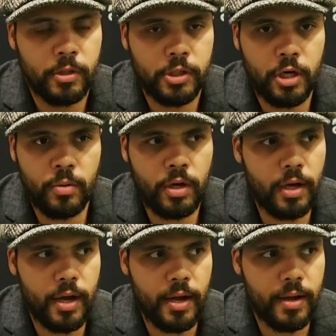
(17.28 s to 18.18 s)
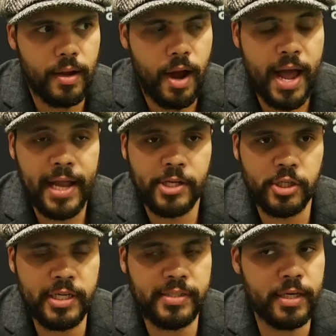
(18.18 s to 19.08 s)
You know what? I
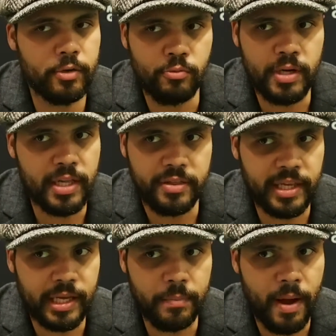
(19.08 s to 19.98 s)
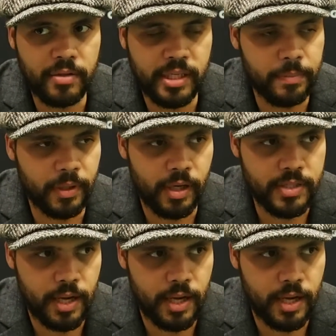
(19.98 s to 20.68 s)
actually didn't really think about it because